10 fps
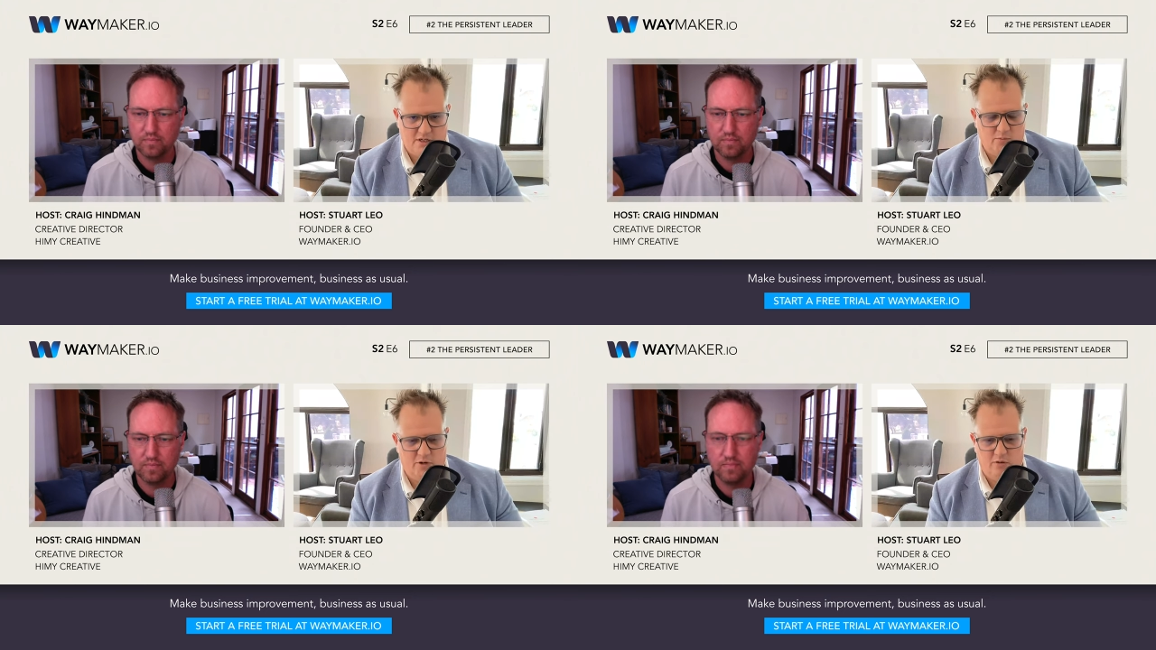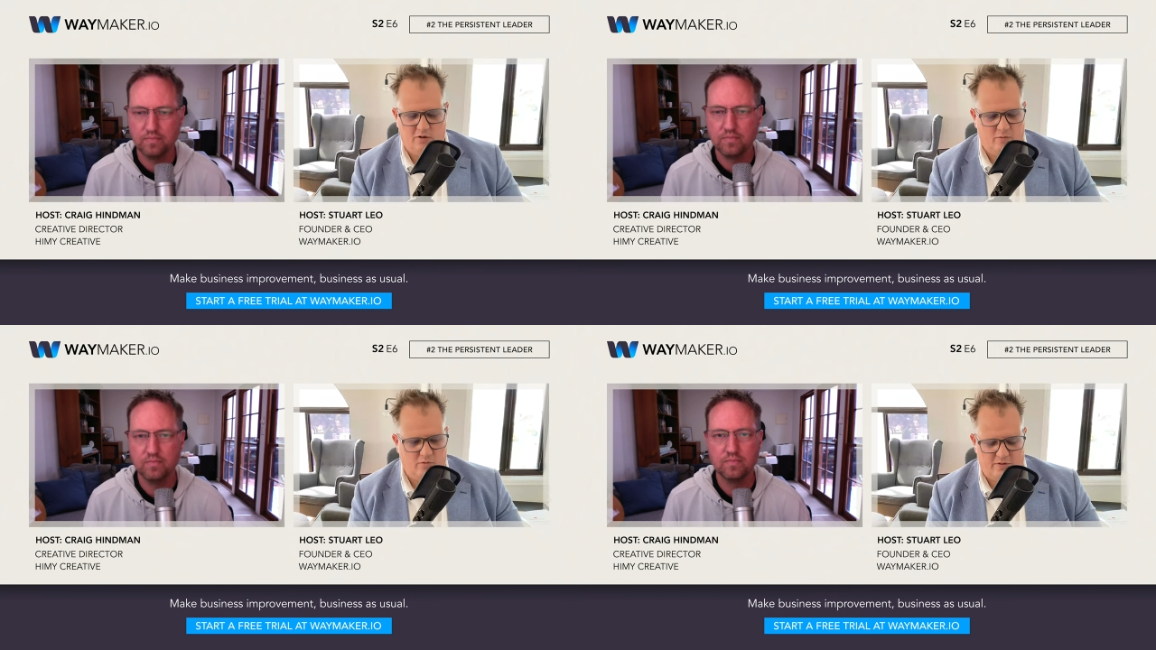Speaker 1: And we,
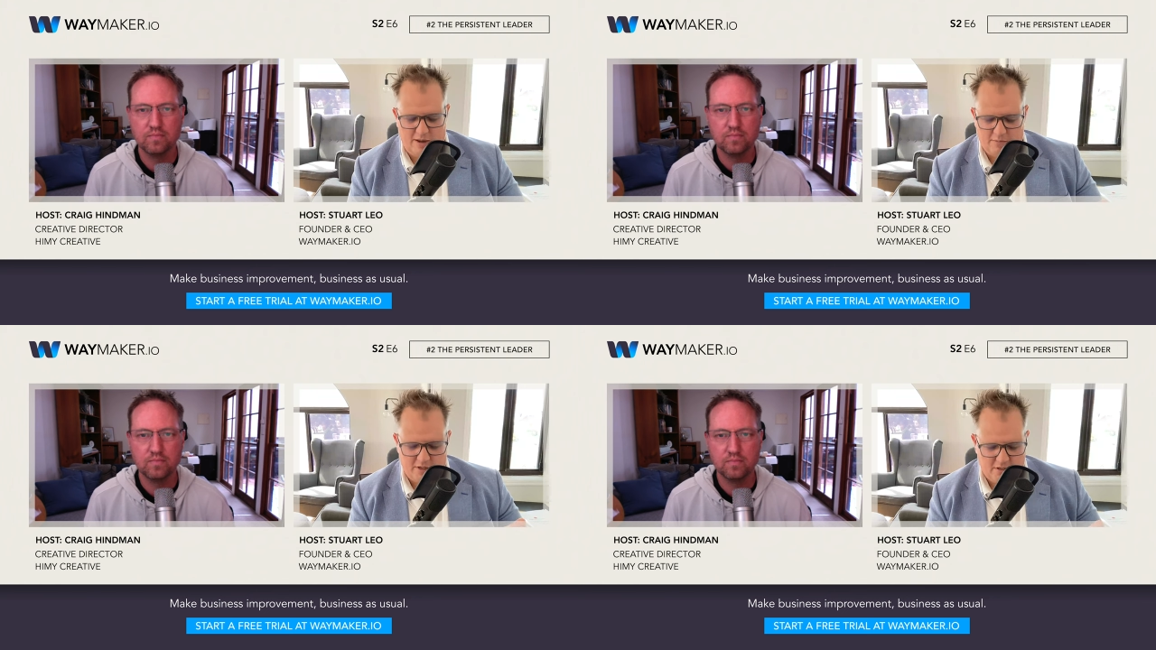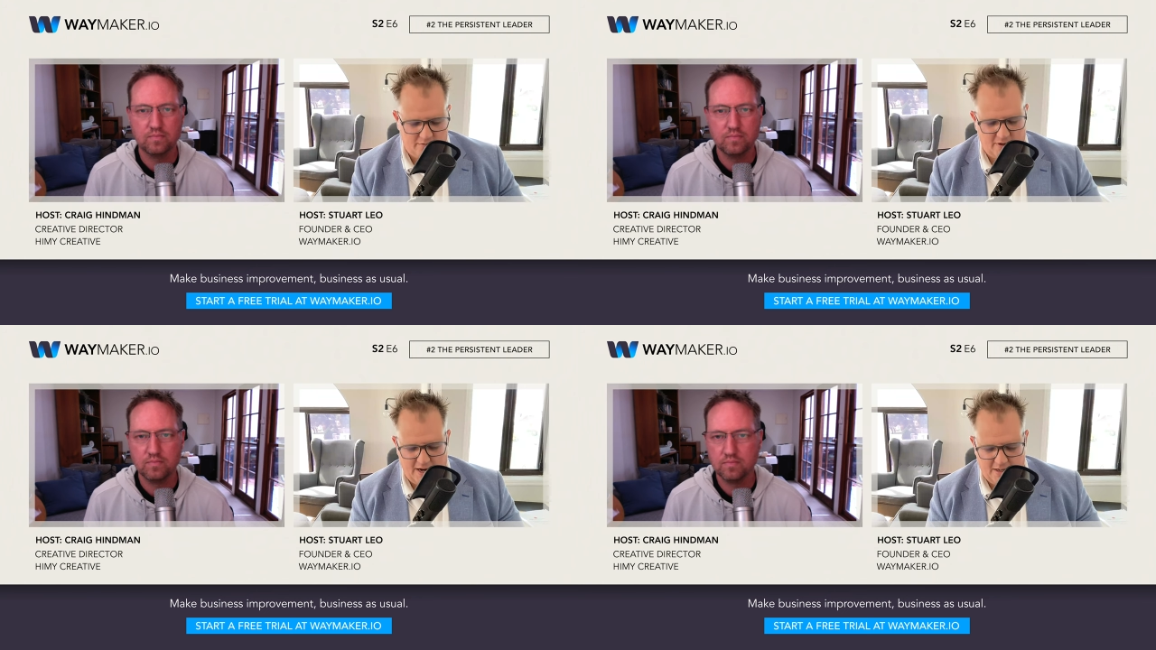if that means
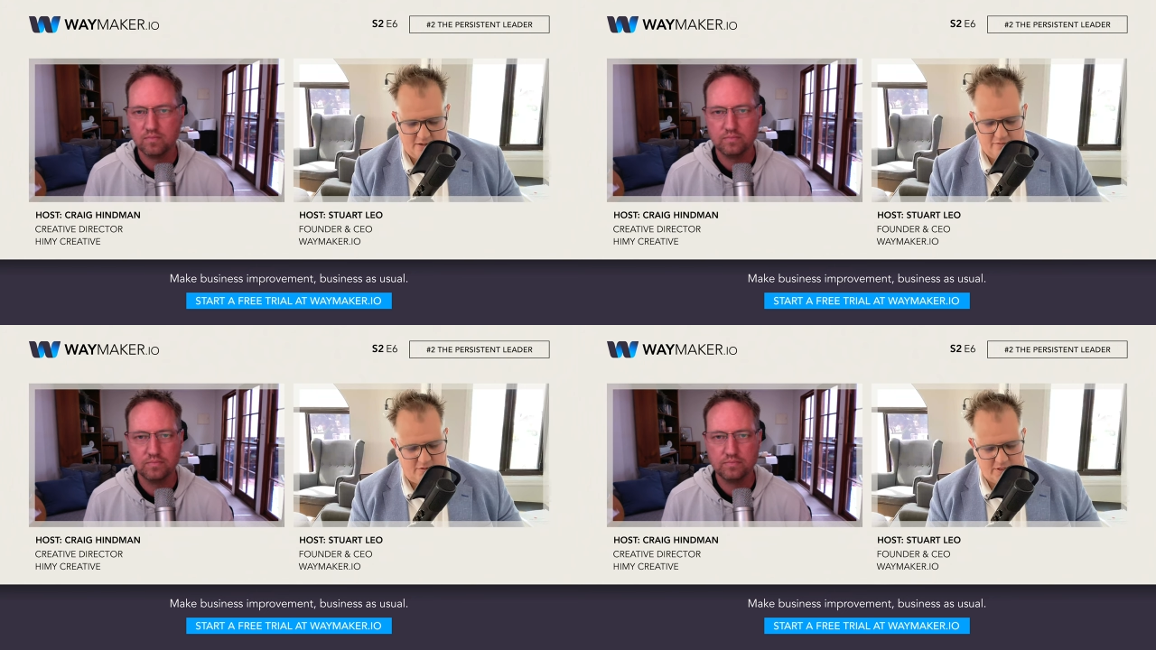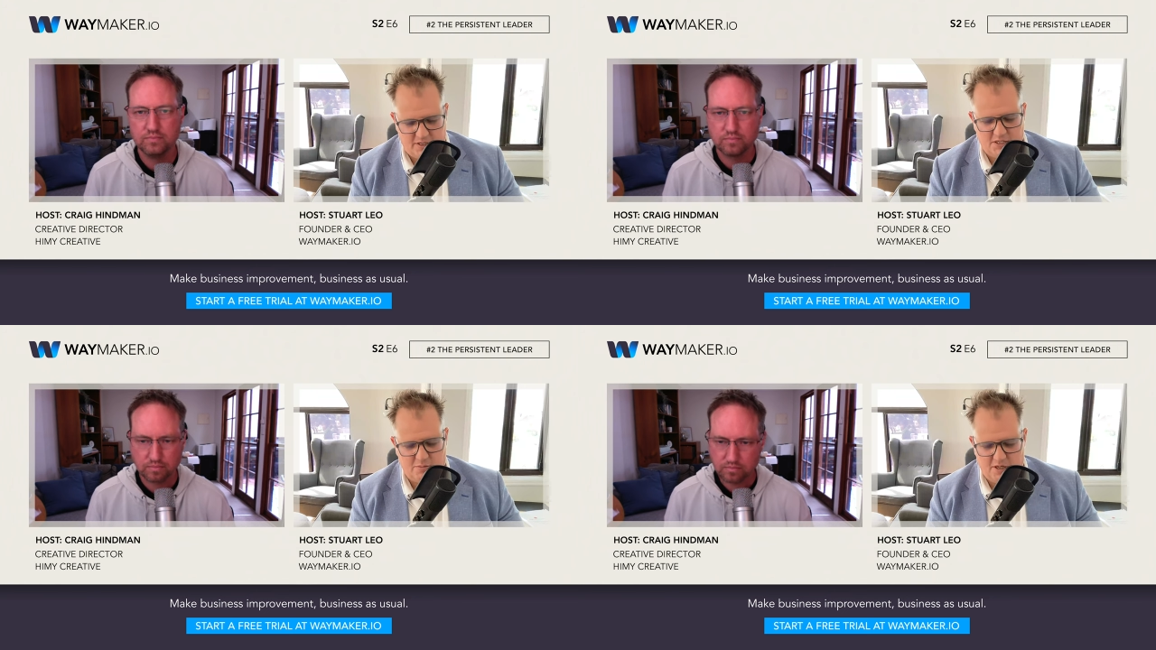failing for
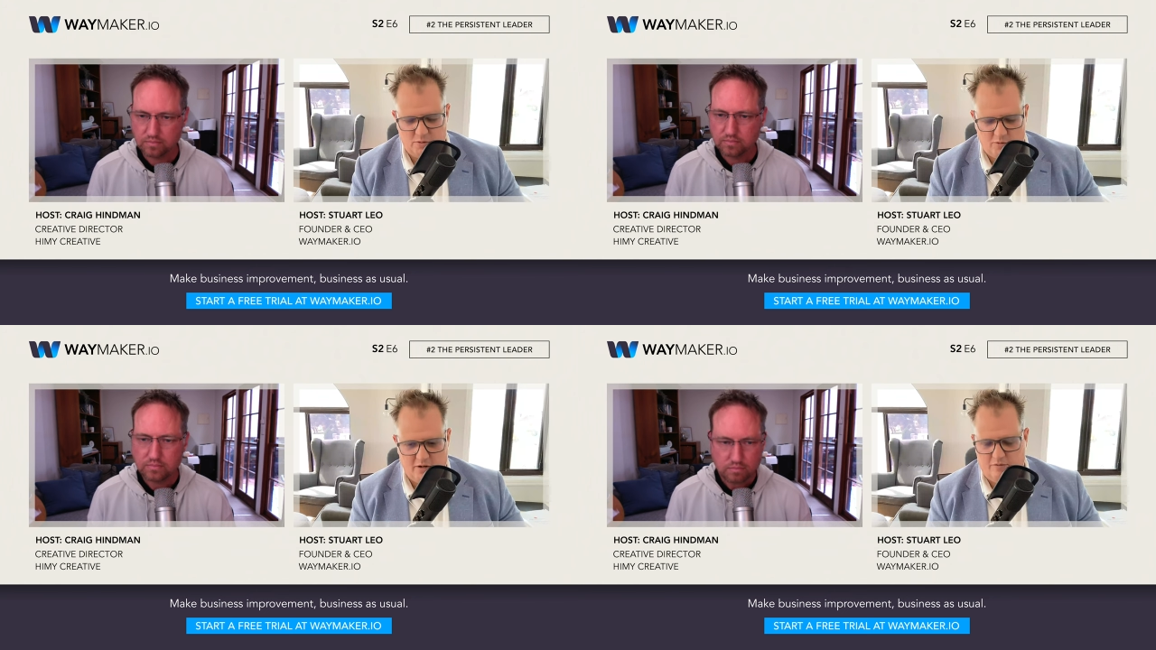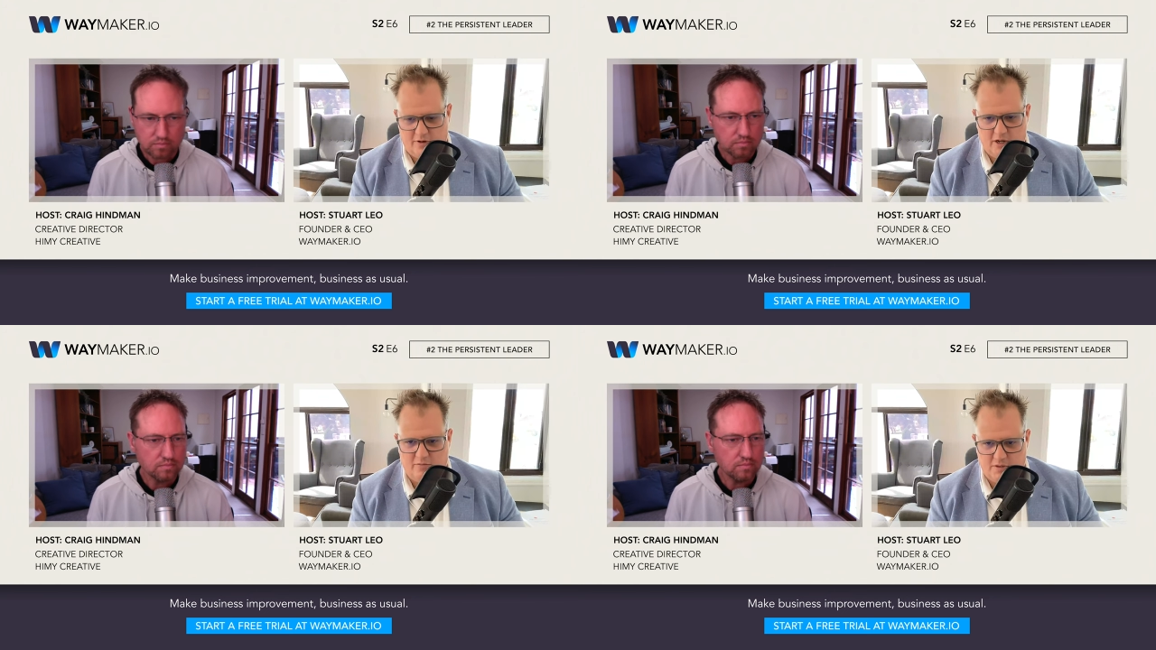six months, we're going to
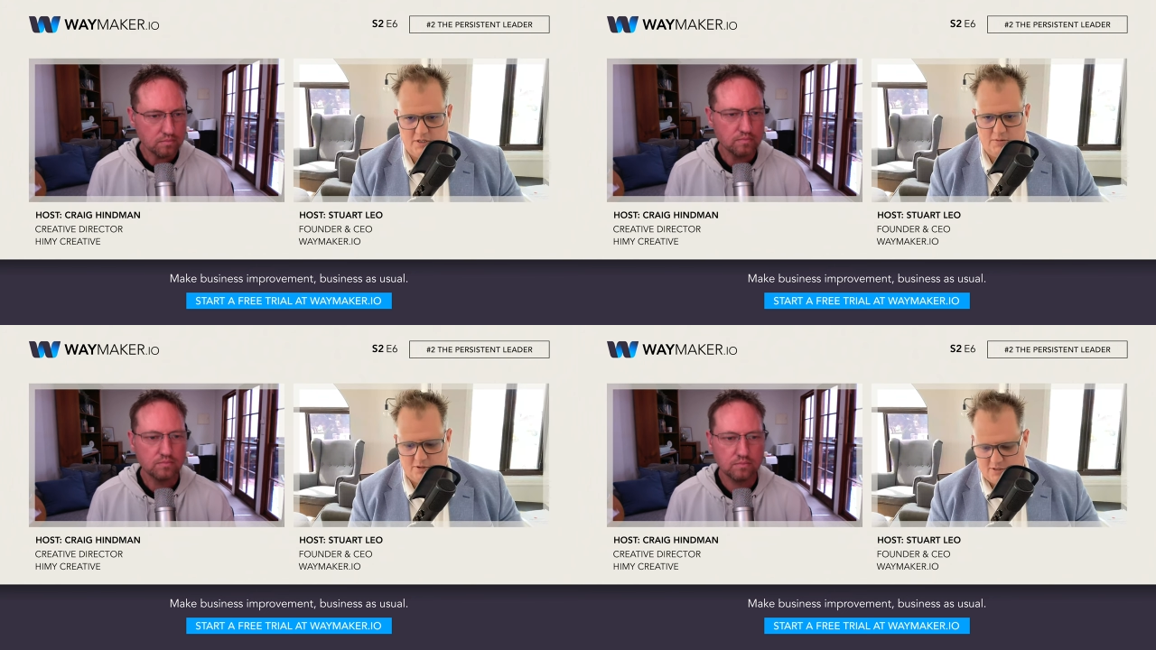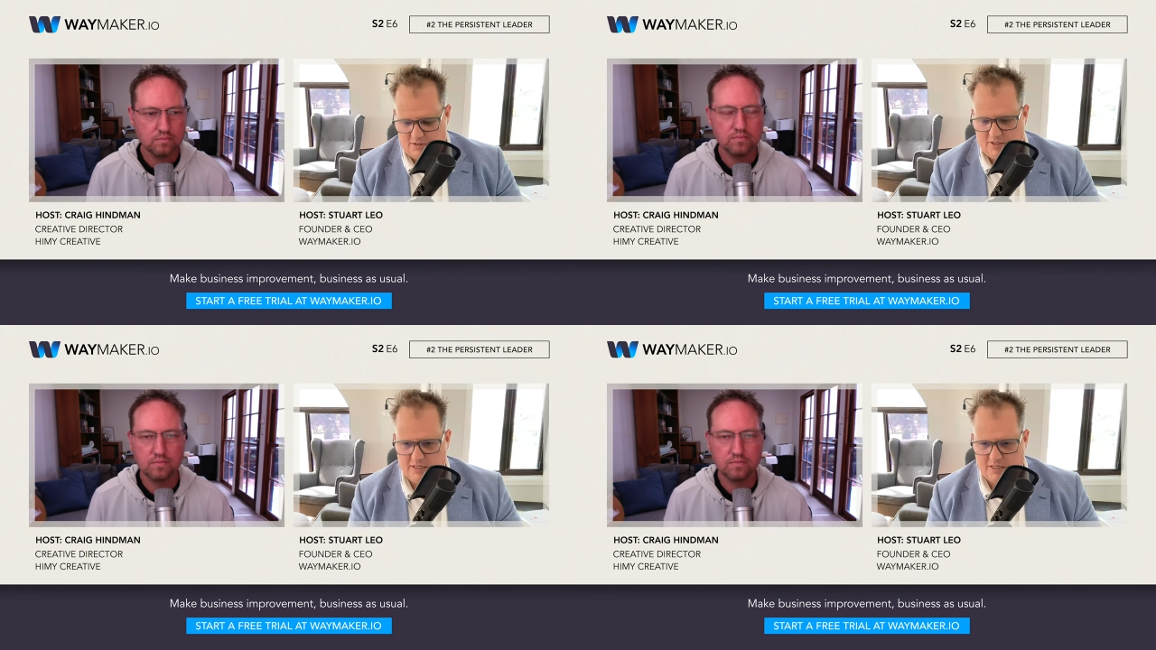fail for six months.